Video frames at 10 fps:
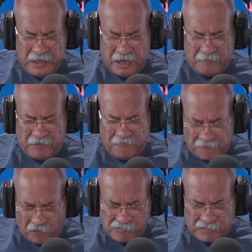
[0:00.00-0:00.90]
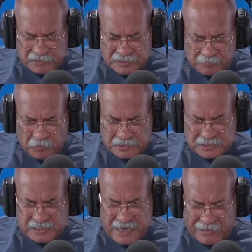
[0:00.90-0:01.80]
uh, by foreign supporters
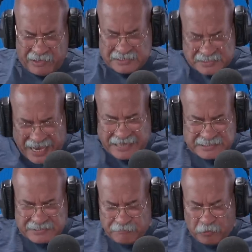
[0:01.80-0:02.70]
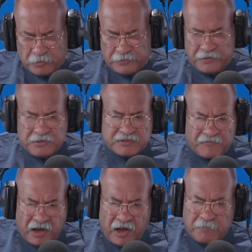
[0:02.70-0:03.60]
and allies. That is important. The use of
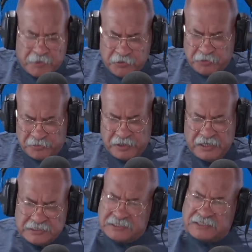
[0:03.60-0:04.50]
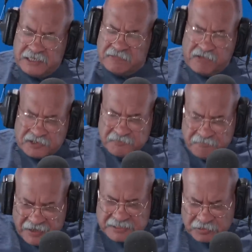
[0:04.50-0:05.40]
a harpoon to sink a Russian
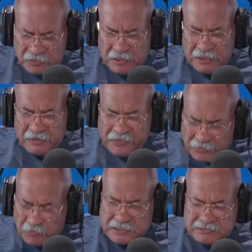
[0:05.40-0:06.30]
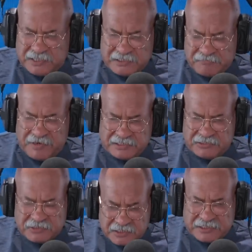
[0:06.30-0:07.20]
vessel, that also sends a
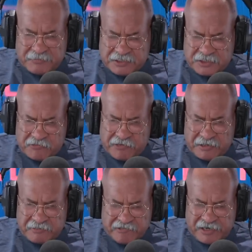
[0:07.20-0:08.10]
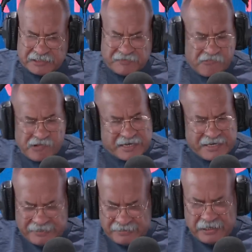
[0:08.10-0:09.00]
message, doesn't it, which the Ukrainians are very
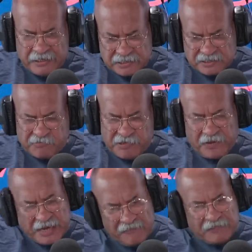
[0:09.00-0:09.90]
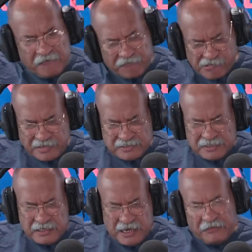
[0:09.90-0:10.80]
keen to spread. They have their friends,
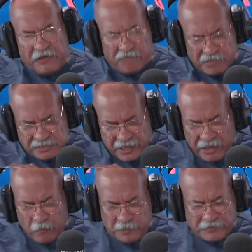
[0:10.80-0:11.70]
and their friends are helping.